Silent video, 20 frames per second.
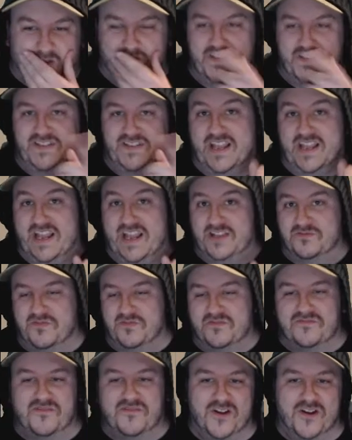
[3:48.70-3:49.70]
here's
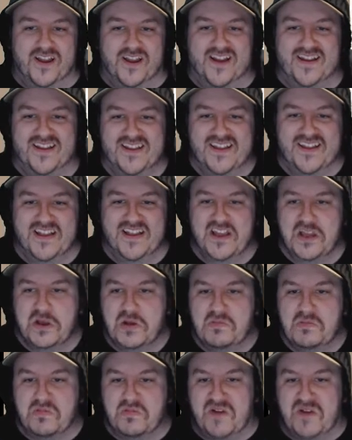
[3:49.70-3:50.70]
one for you.
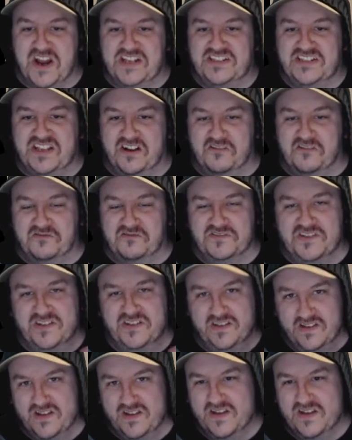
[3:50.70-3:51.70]
Prepare yourselves
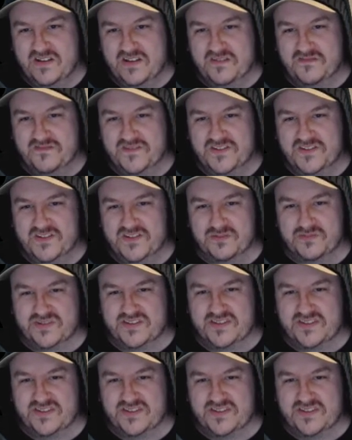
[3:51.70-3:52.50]
for some